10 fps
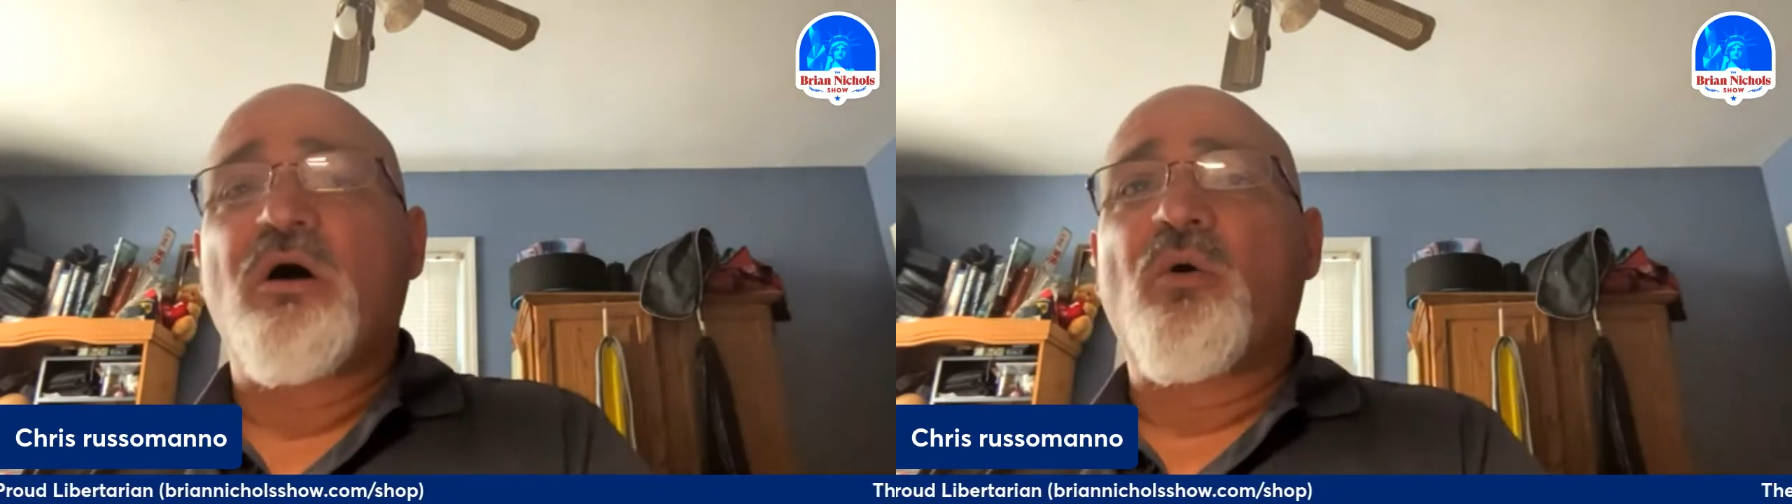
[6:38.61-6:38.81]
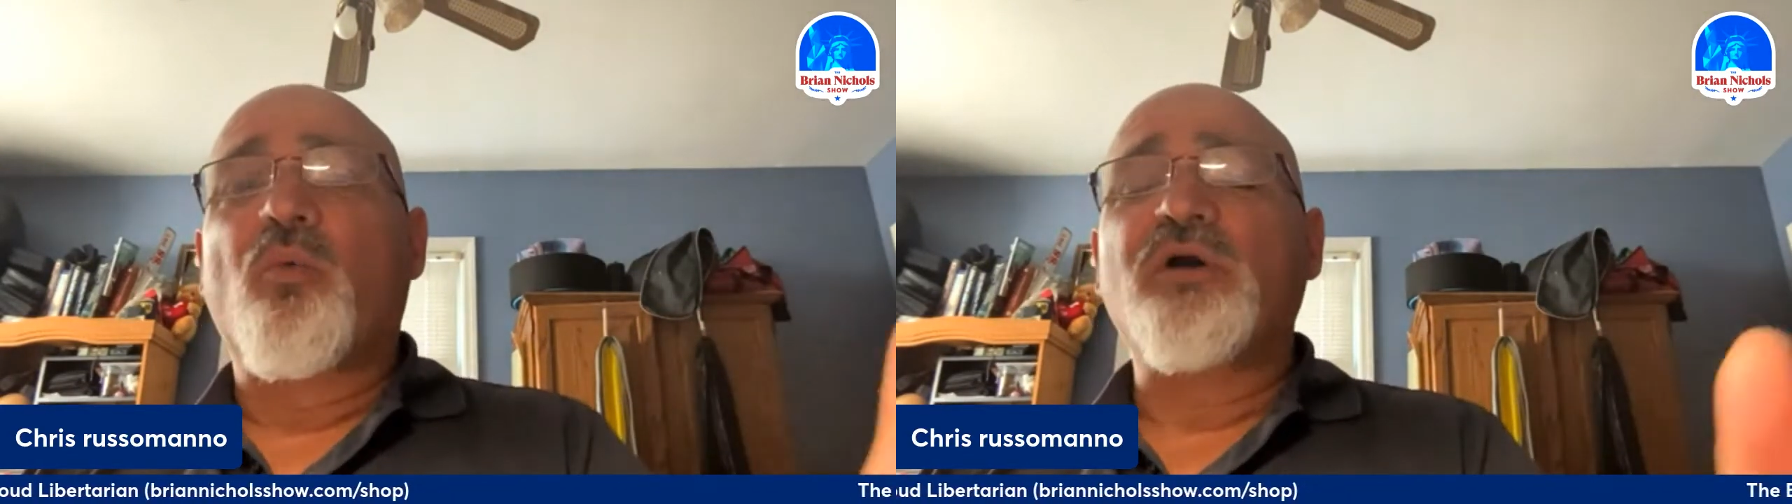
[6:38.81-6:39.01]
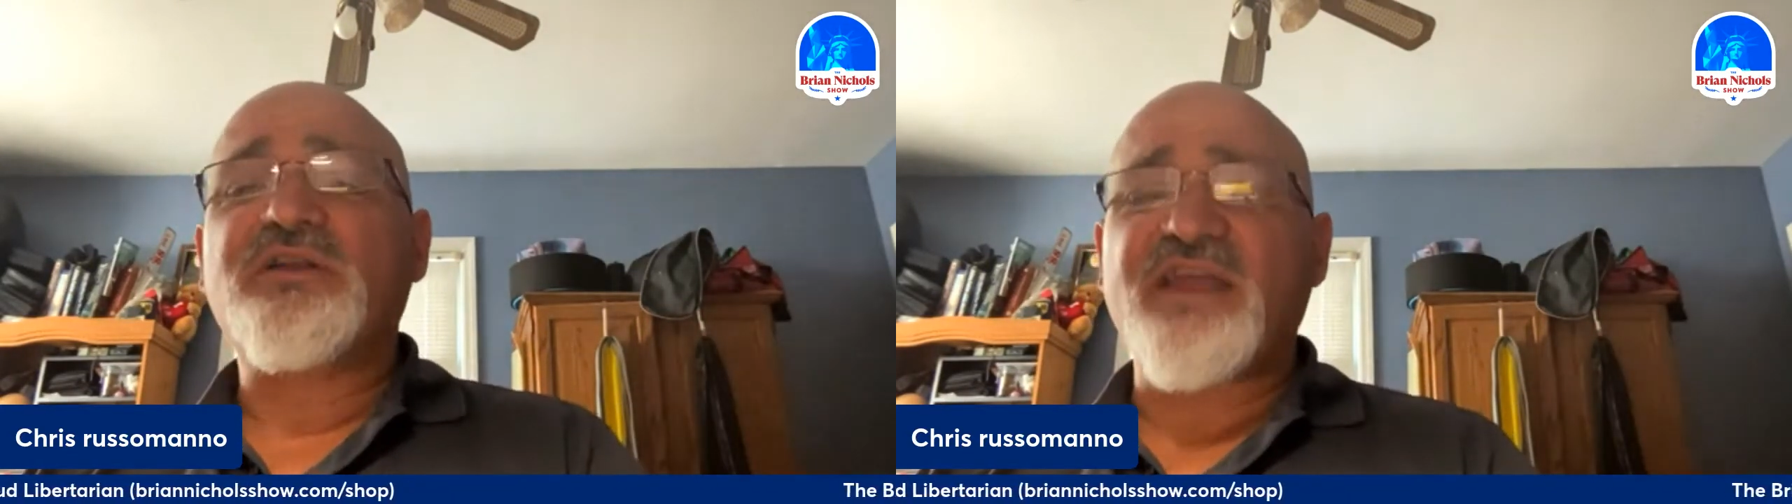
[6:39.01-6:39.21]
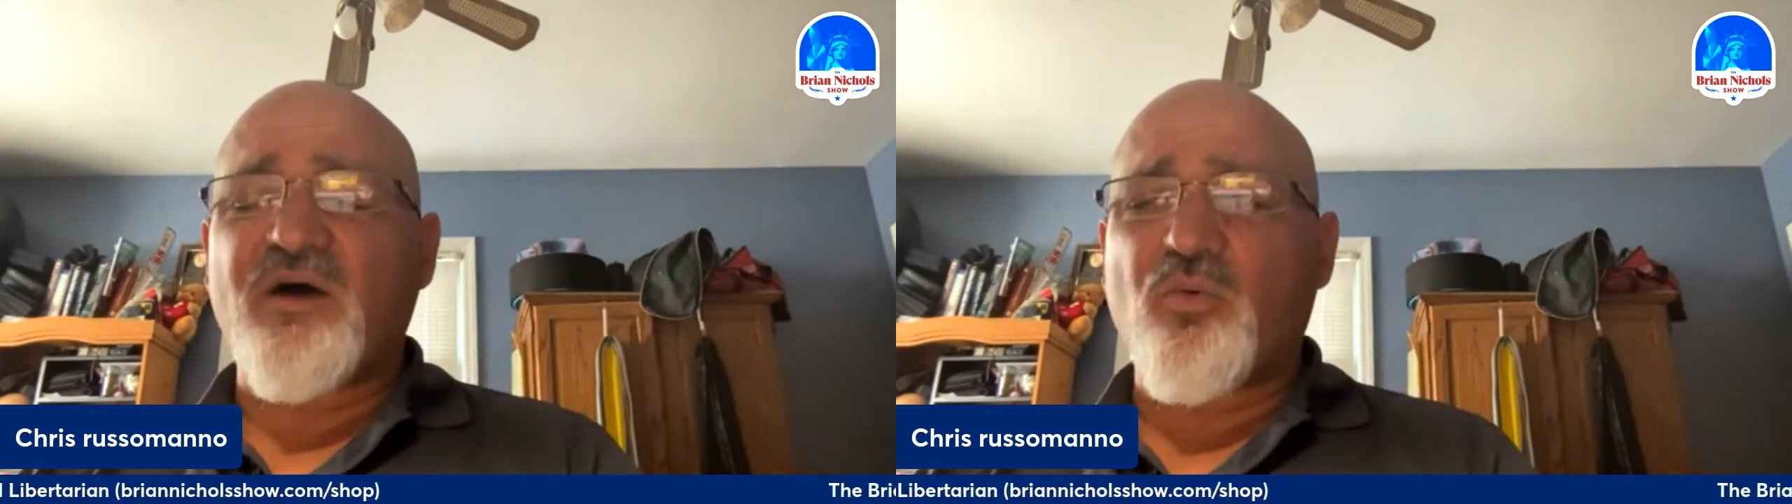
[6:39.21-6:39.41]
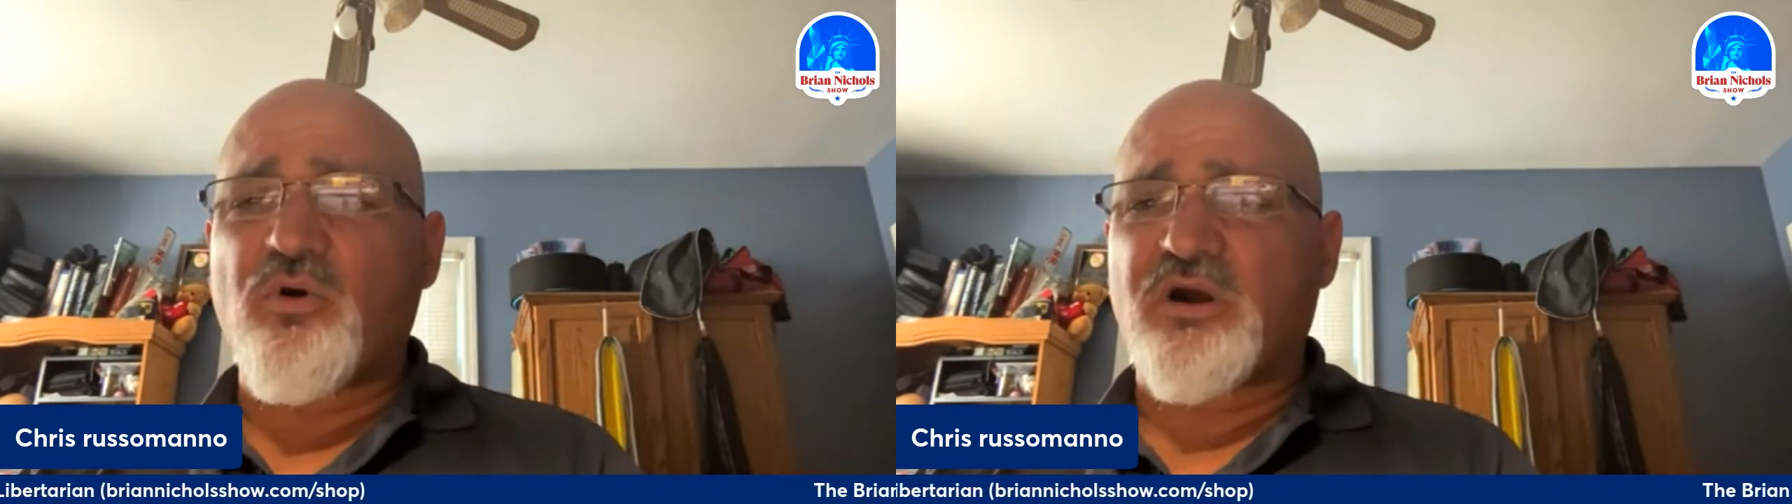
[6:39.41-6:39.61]
what did that
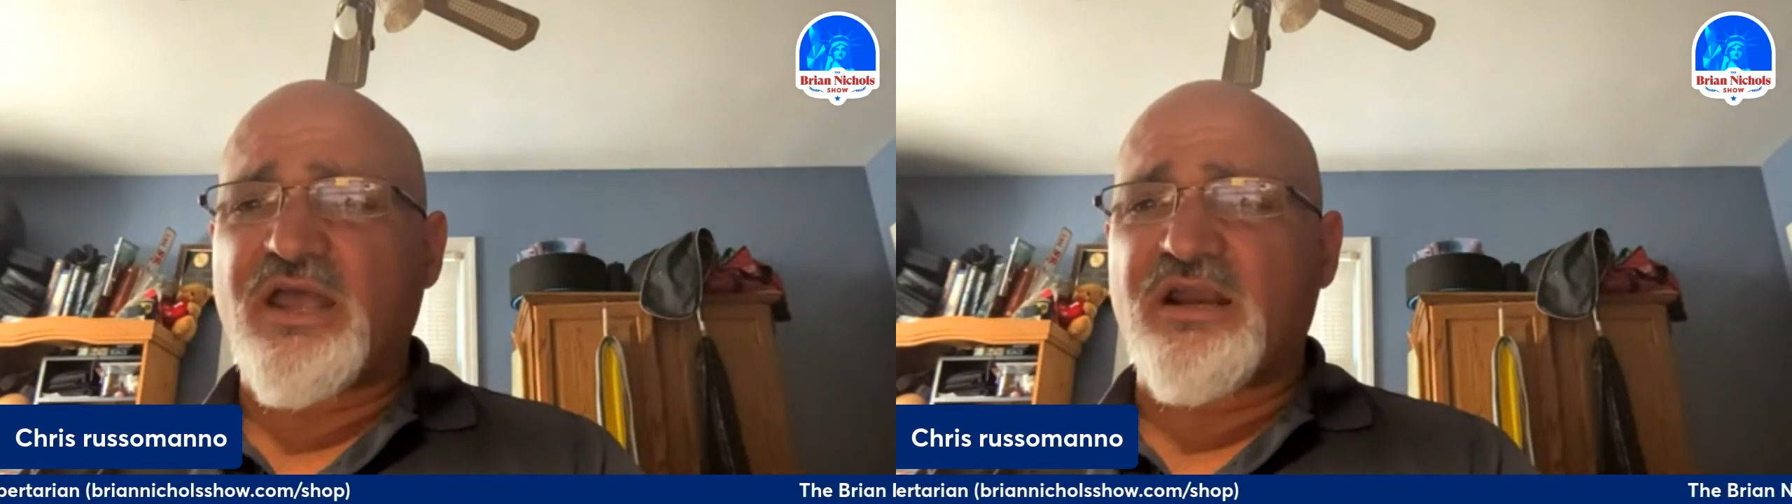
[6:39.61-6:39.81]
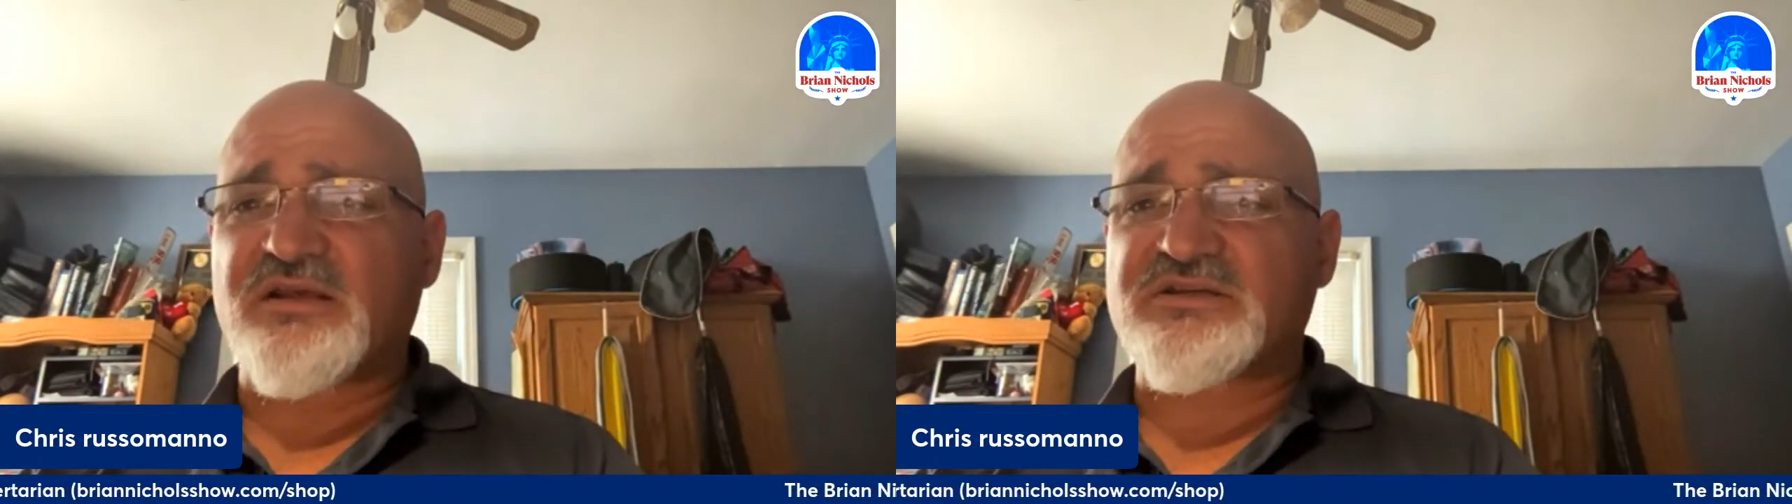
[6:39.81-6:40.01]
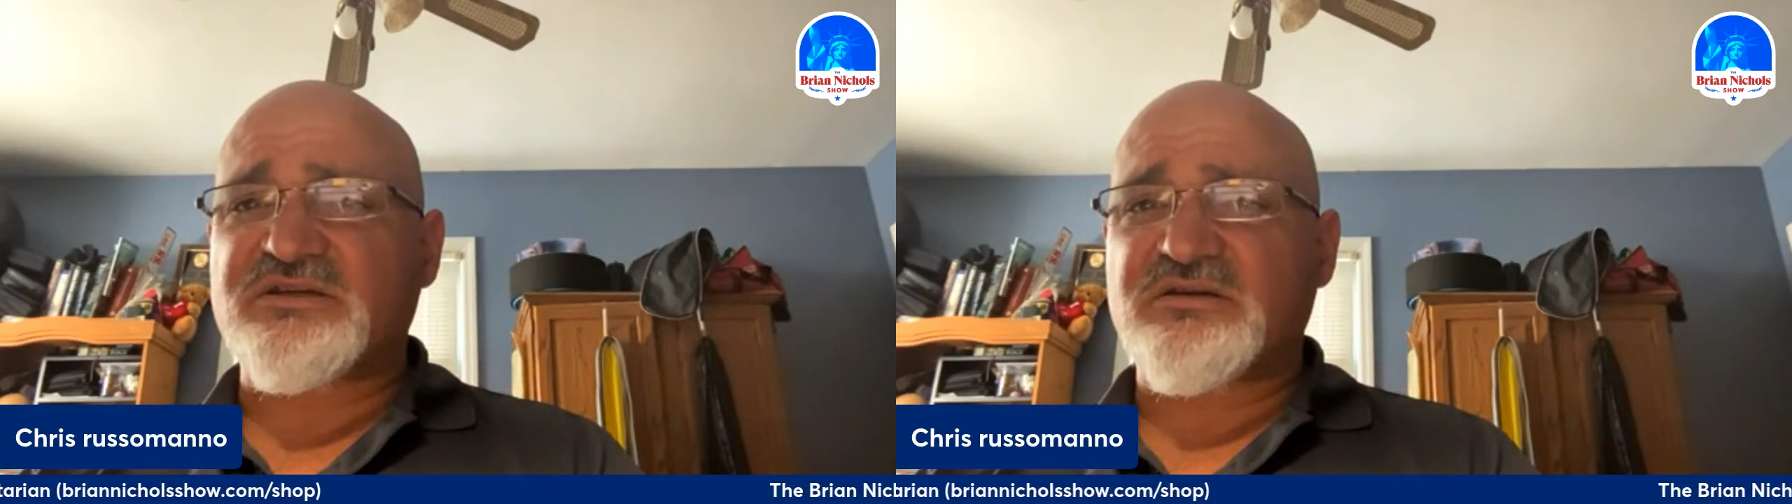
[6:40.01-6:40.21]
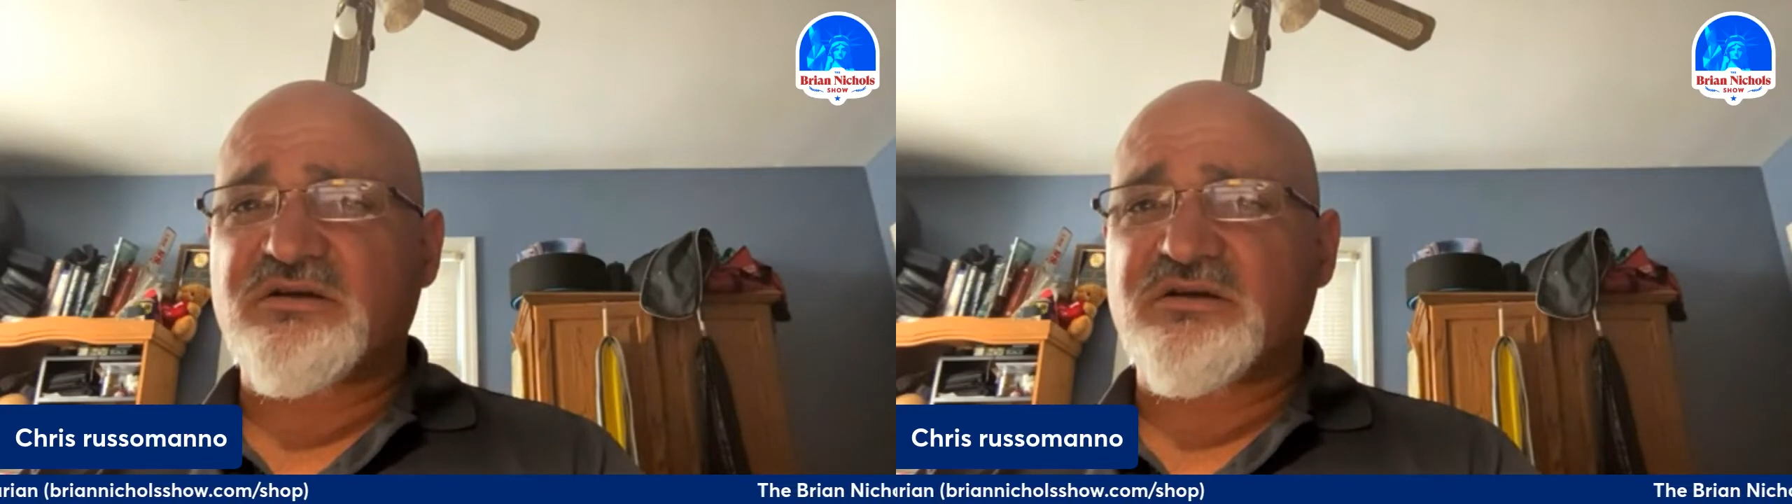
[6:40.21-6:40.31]
war get us?